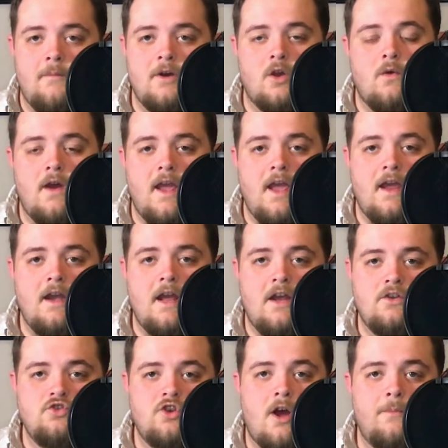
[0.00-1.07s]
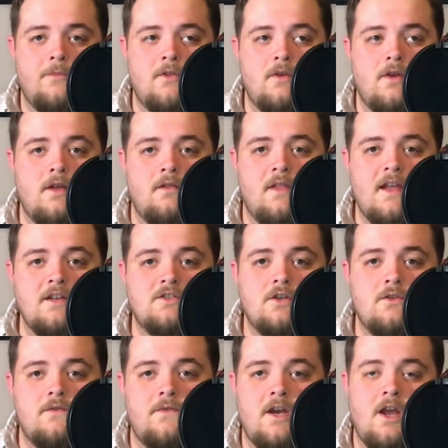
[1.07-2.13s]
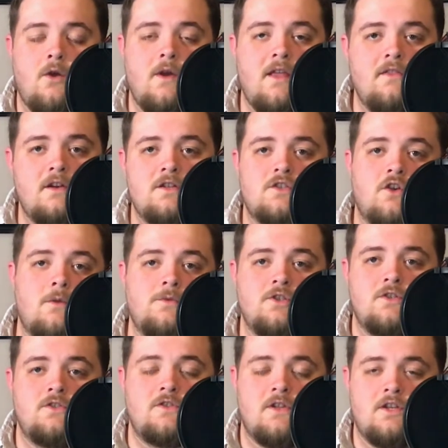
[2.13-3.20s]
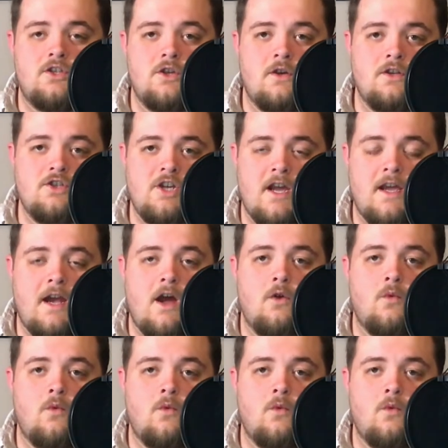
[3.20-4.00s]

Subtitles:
I'm going to go ahead and drop the link to the video in the description so that you can check it